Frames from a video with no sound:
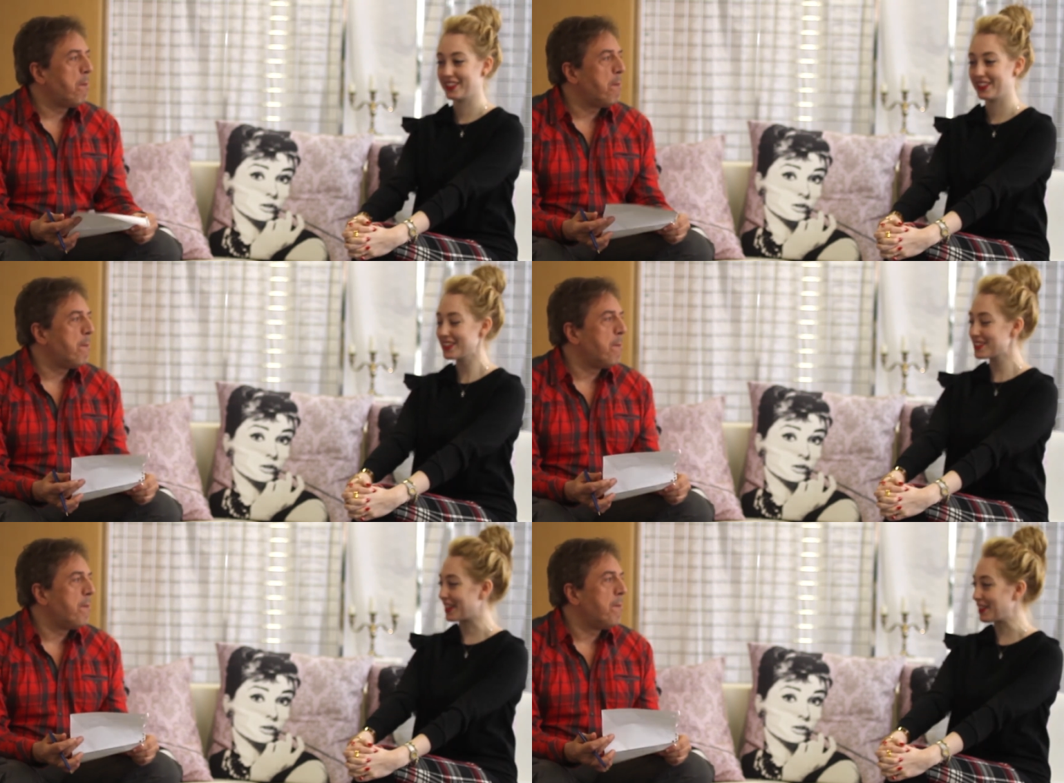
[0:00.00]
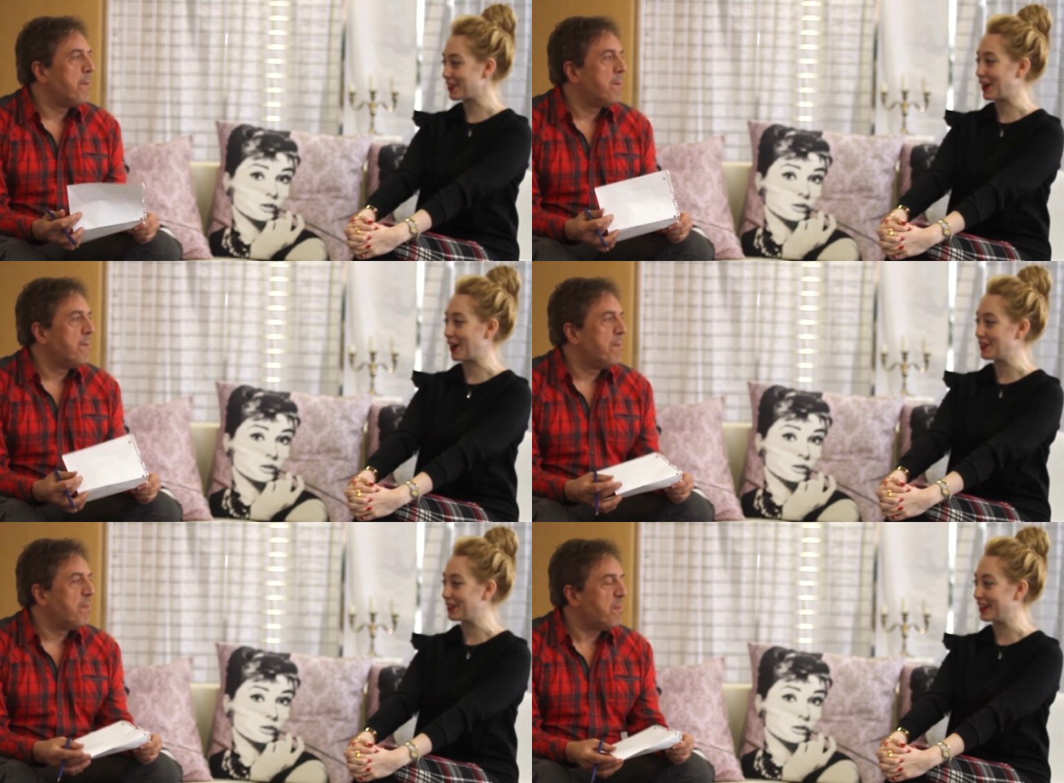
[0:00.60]
Speaker 1: That's another
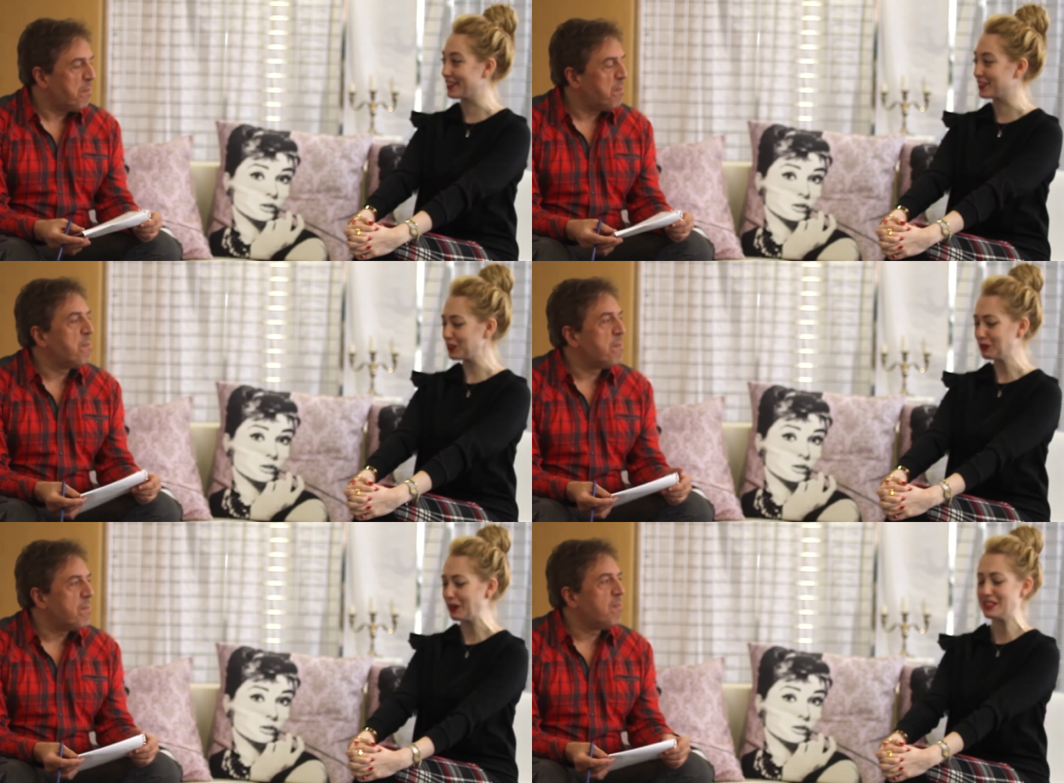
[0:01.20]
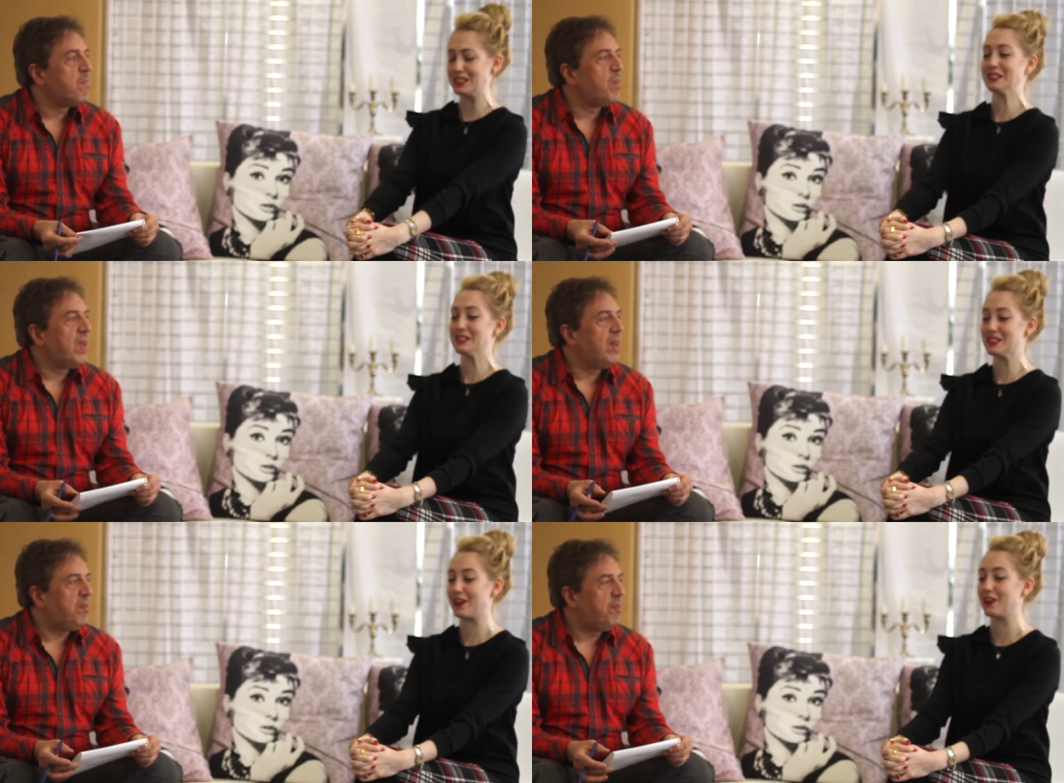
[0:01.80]
hard one. Good
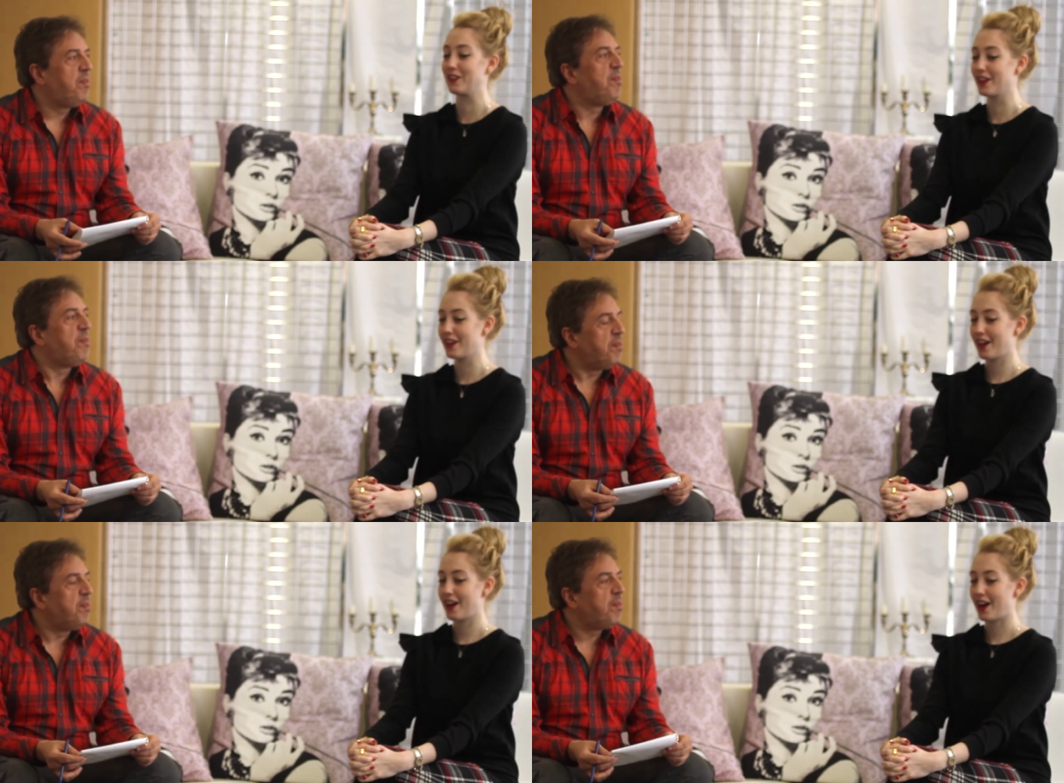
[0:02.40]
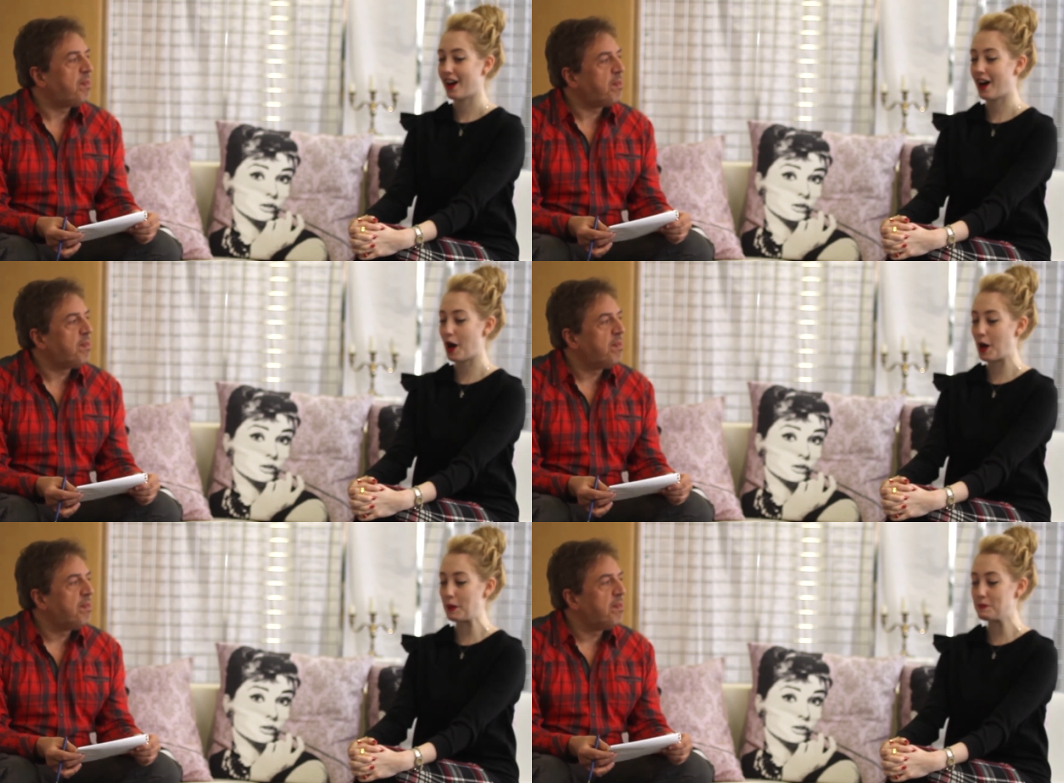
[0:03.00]
questions, though.
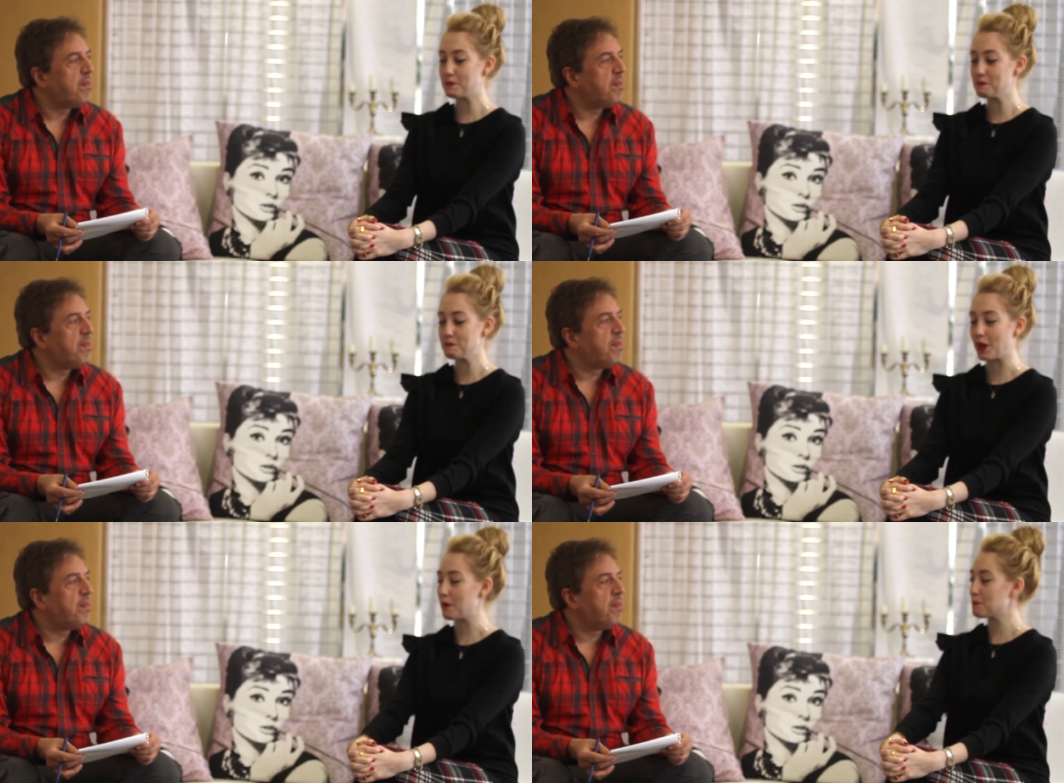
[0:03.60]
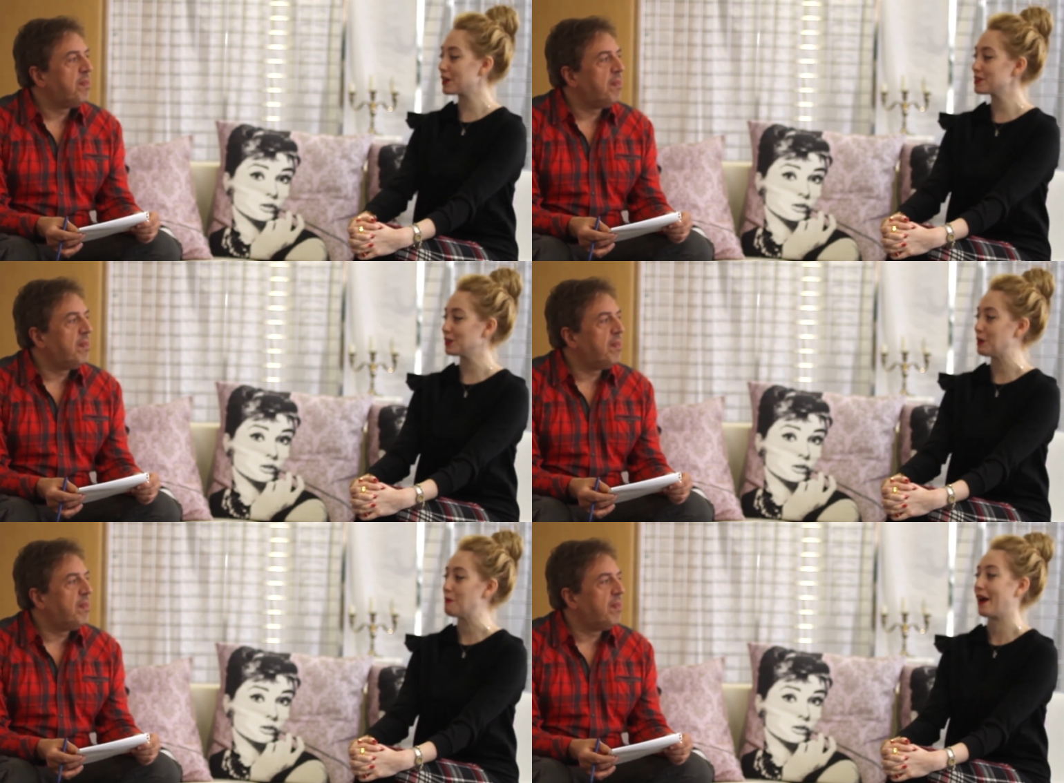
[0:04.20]
Um, I'm
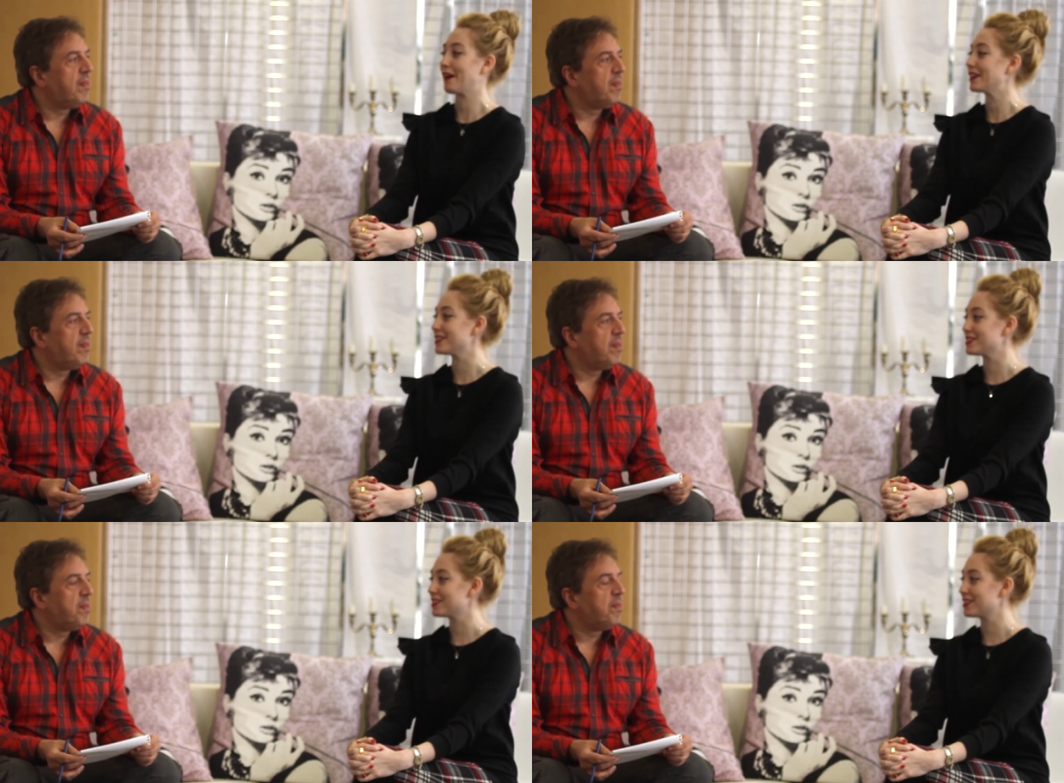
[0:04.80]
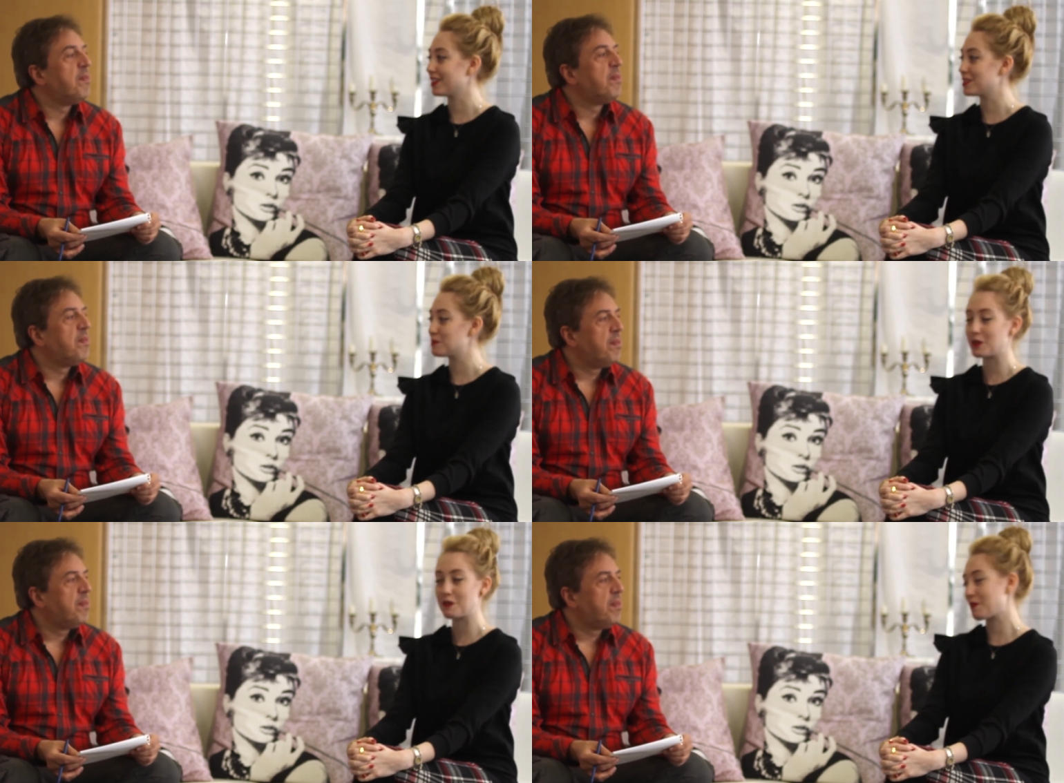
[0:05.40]
partial to Paris. It's
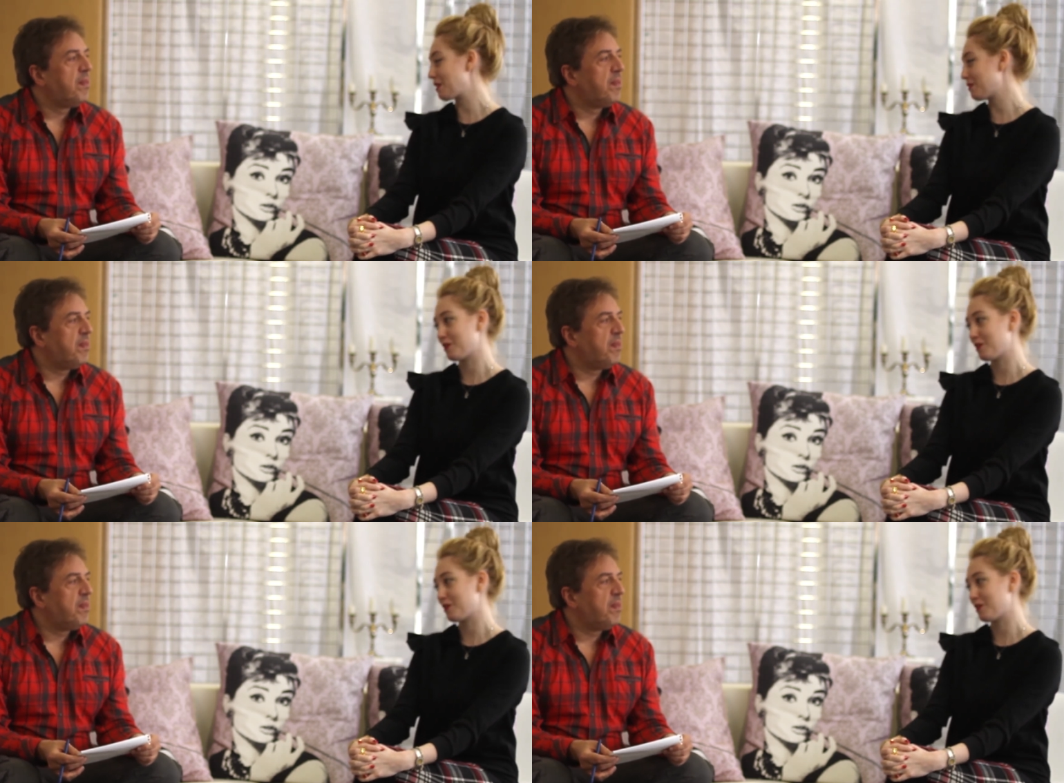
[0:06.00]
been a favorite